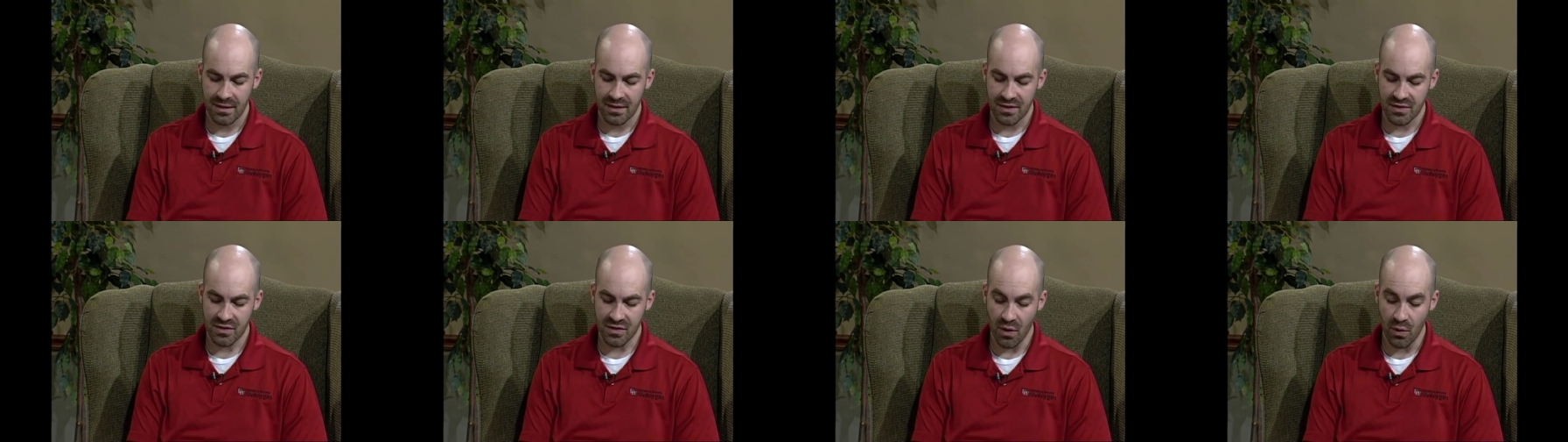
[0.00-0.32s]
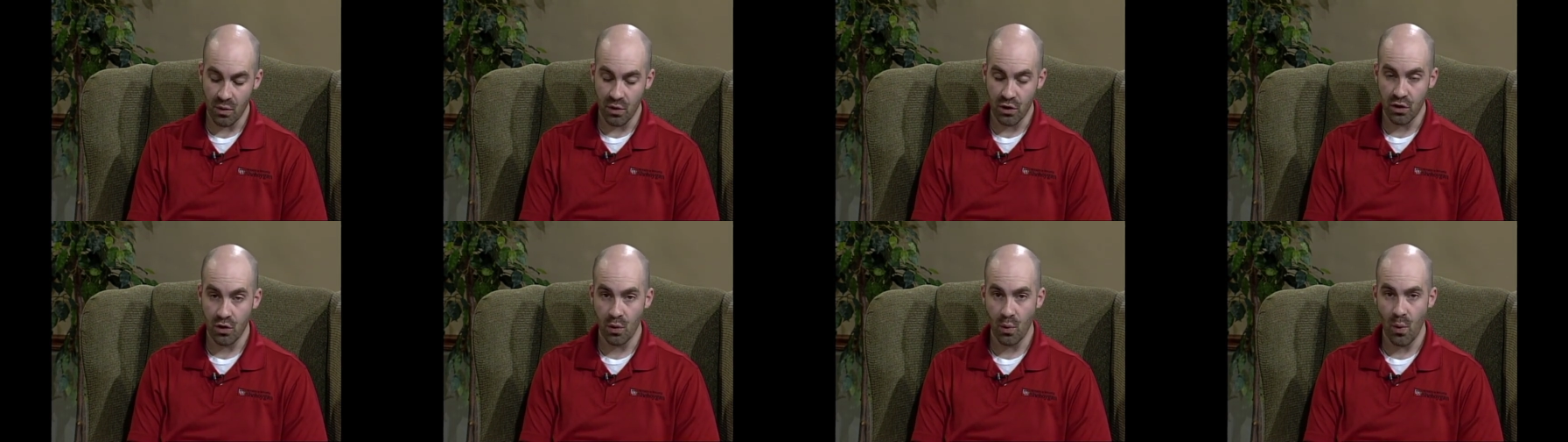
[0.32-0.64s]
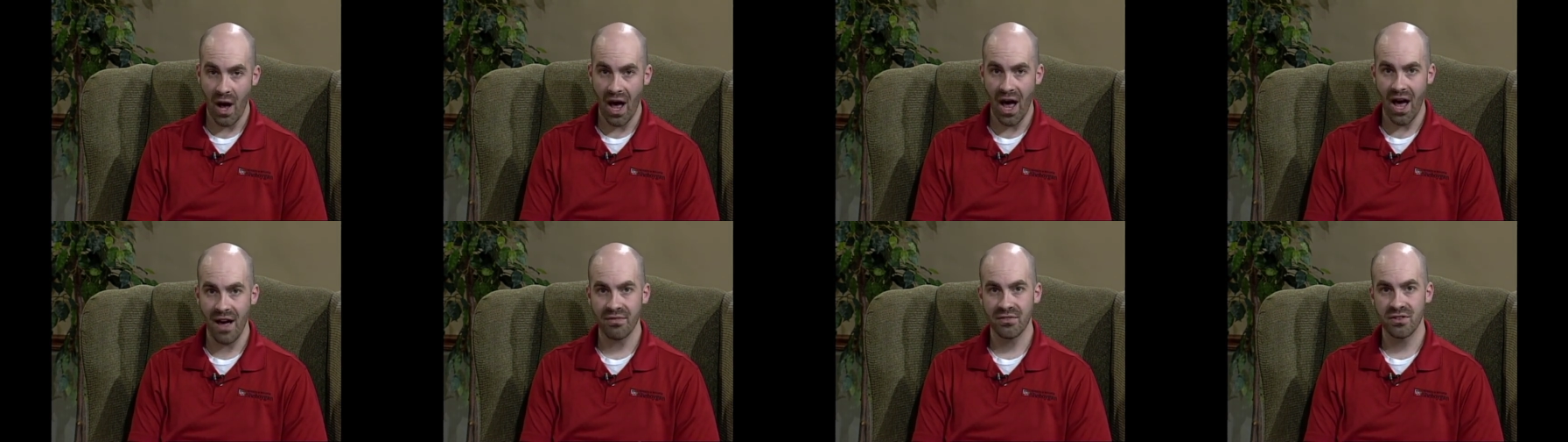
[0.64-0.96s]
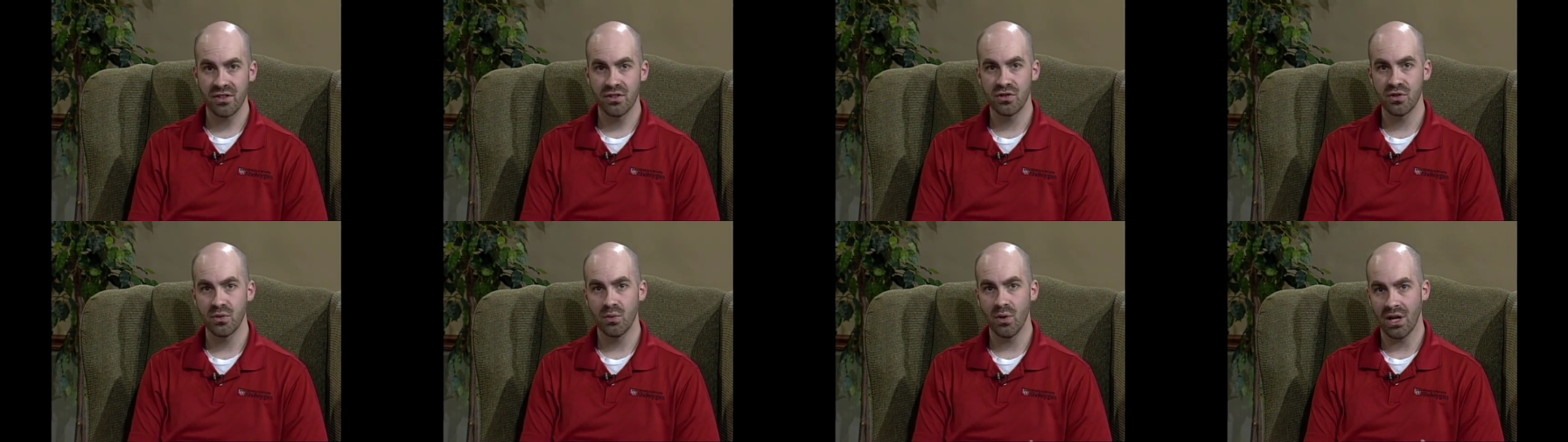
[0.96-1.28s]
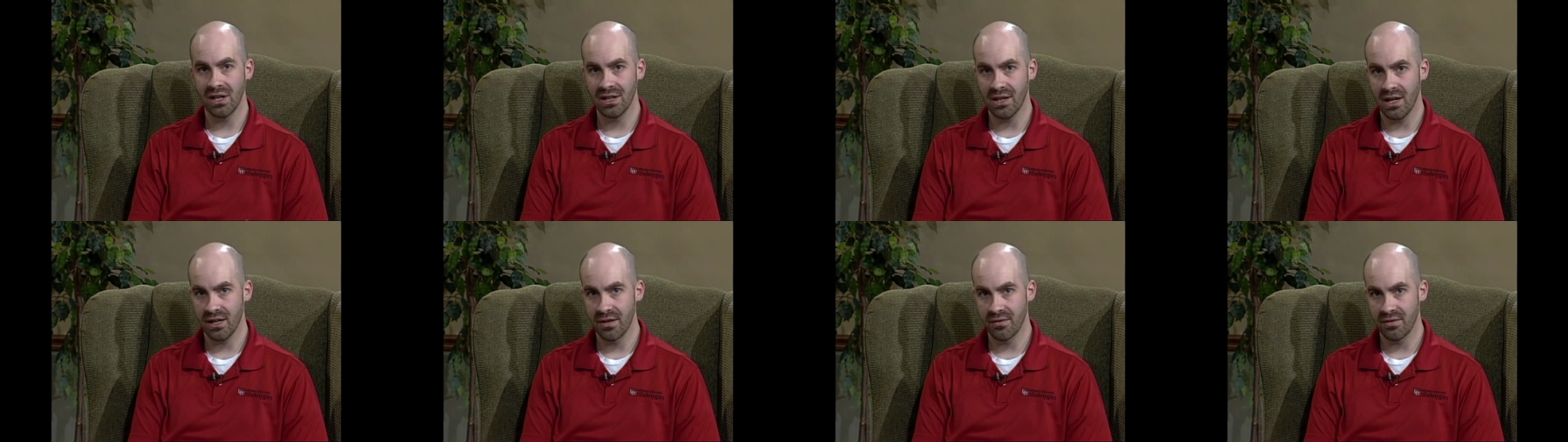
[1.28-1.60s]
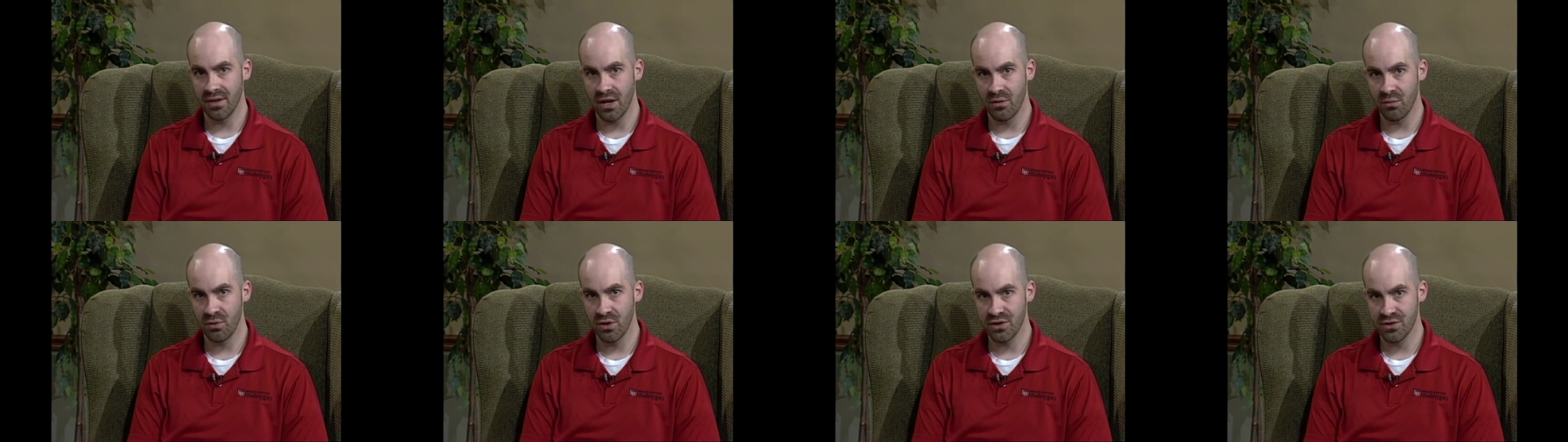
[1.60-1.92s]
So you have to do a lot of
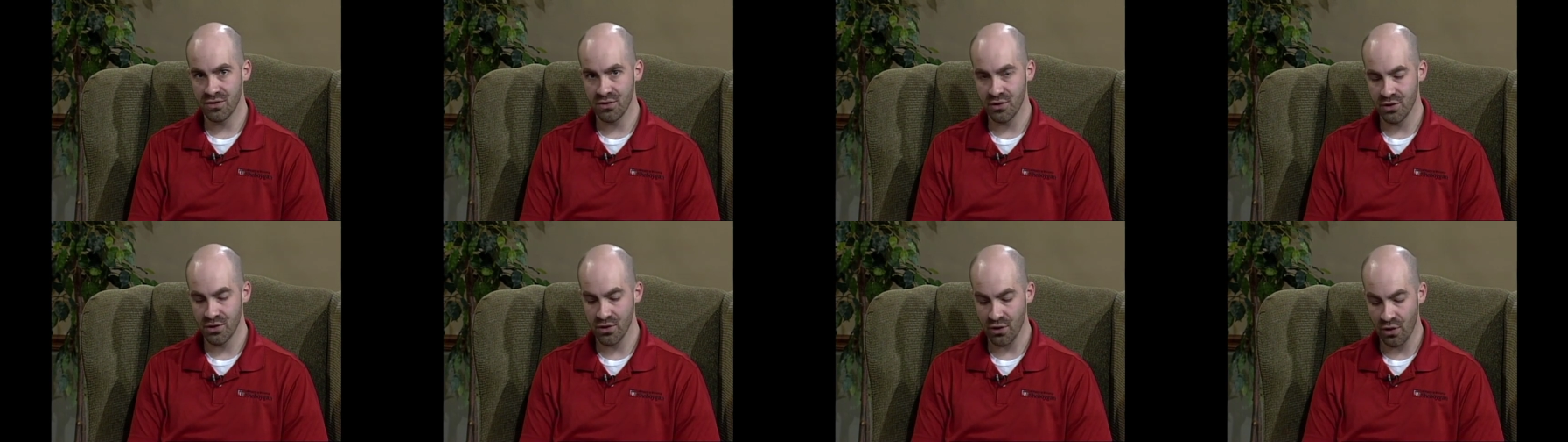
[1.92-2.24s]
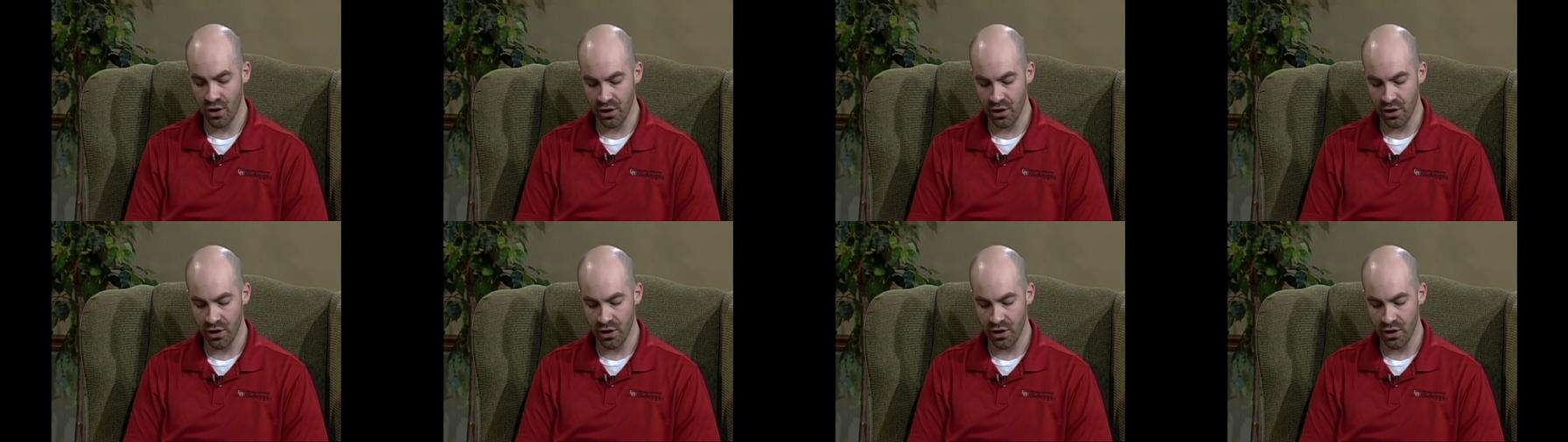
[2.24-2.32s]
that research